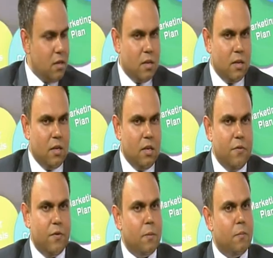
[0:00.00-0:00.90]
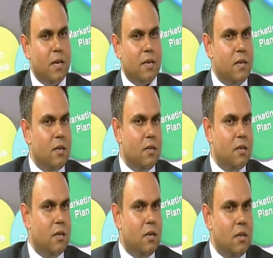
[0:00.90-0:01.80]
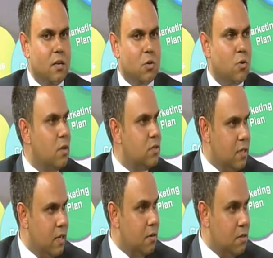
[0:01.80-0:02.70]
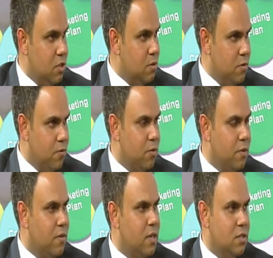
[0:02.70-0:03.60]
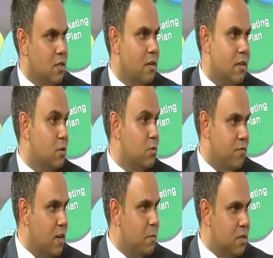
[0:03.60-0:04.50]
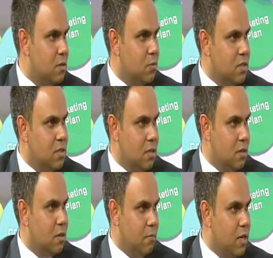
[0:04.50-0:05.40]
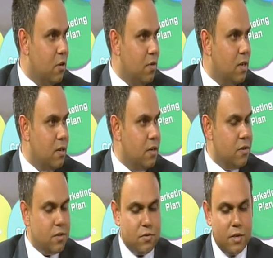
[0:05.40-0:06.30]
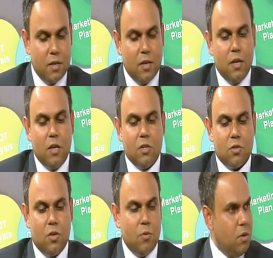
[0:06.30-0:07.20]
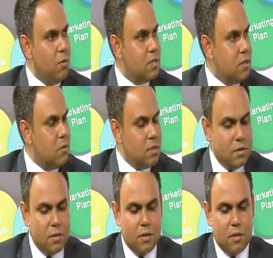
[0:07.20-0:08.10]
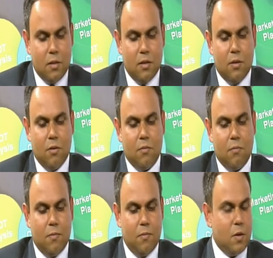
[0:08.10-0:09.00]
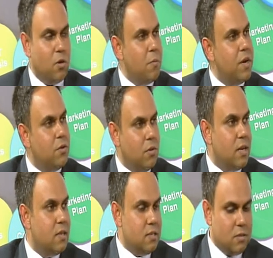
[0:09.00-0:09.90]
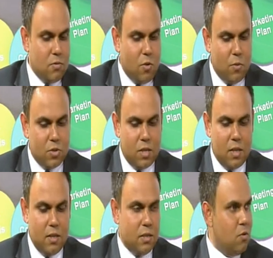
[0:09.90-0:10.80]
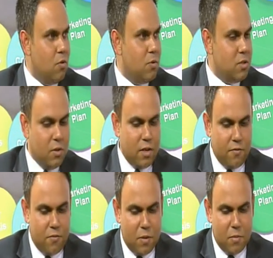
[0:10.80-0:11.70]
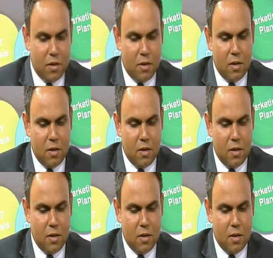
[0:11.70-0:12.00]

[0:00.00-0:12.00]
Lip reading: Even back in 2008, just before the financial crash, it was 5%, wasn't it? Bank of England interest rate. So it was you know, but compared to that, it's almost nothing. Almost you get free money.